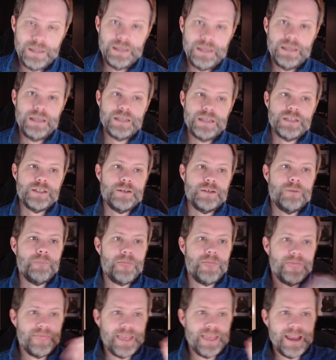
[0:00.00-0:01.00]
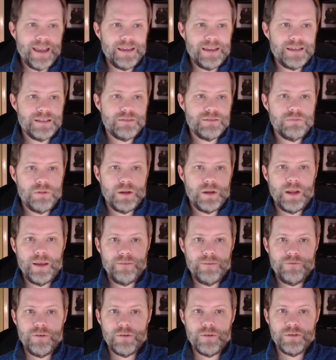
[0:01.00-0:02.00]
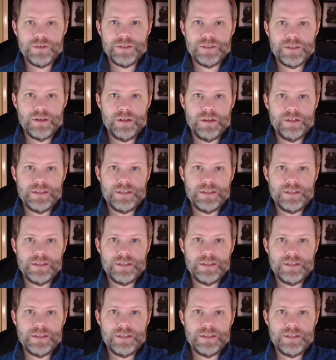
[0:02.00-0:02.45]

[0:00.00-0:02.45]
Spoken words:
So that is what I focus on,